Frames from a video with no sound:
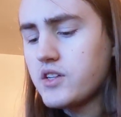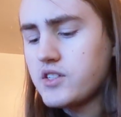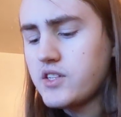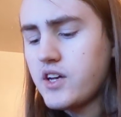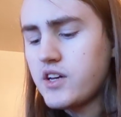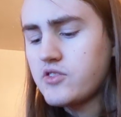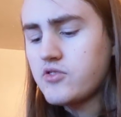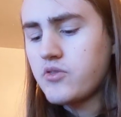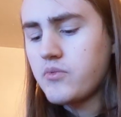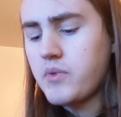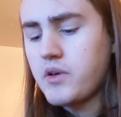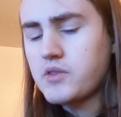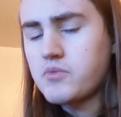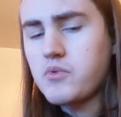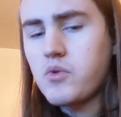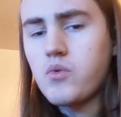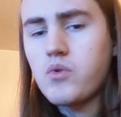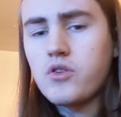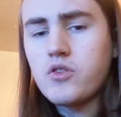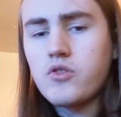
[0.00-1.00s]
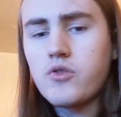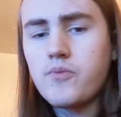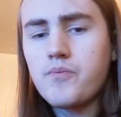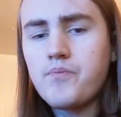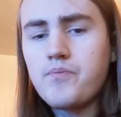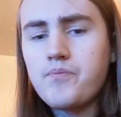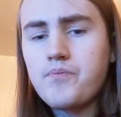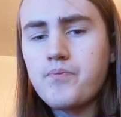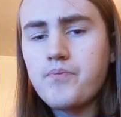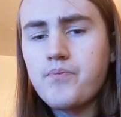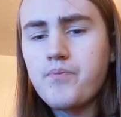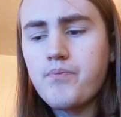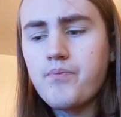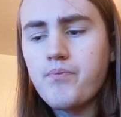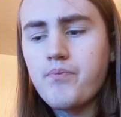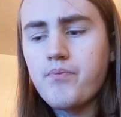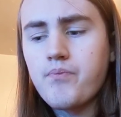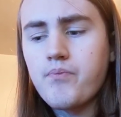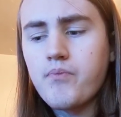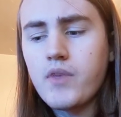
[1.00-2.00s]
this actually makes me wonder,
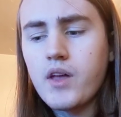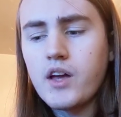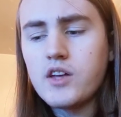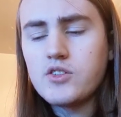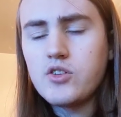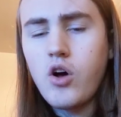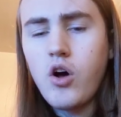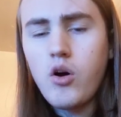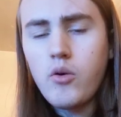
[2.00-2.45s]
is